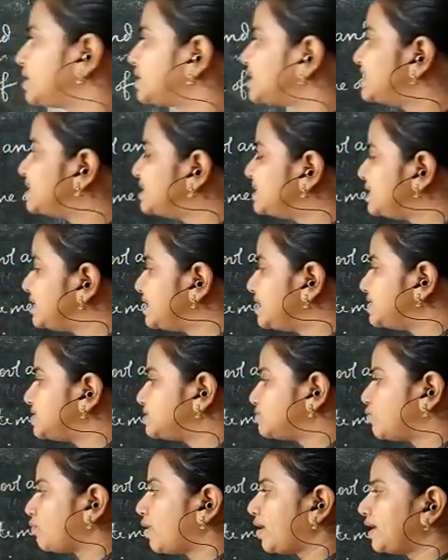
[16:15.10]
it
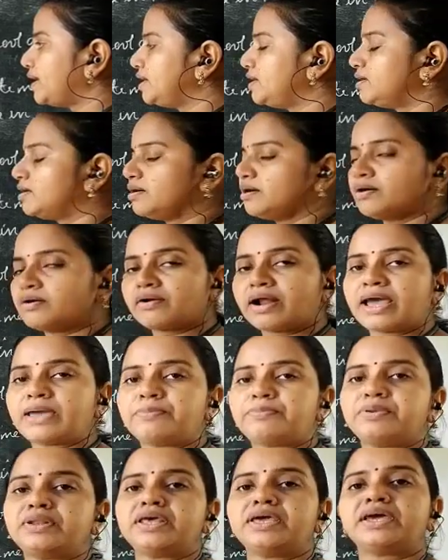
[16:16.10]
needs, while
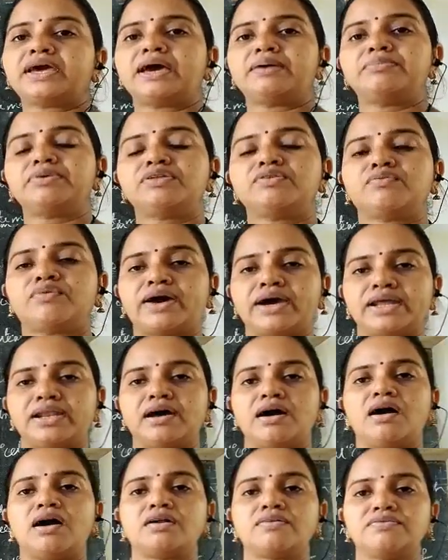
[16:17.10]
ripening, I mean while
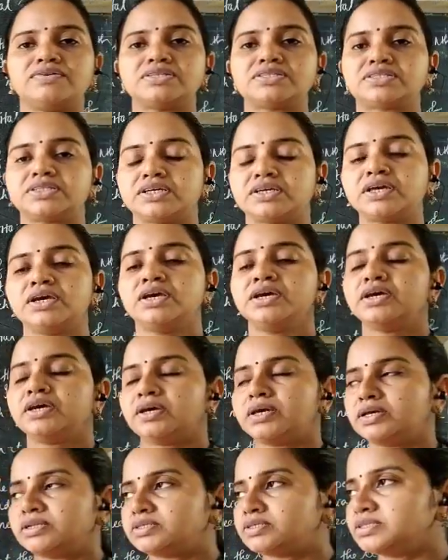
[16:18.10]
harvesting,
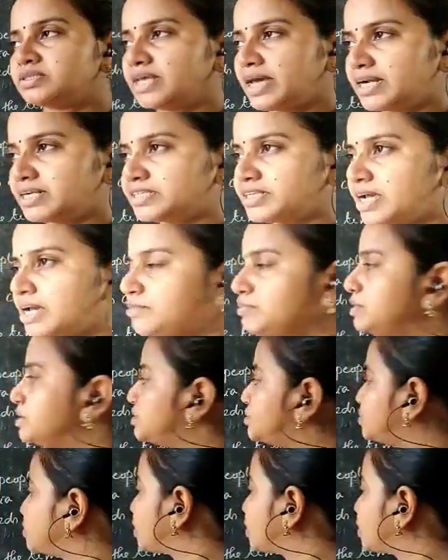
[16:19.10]
that time it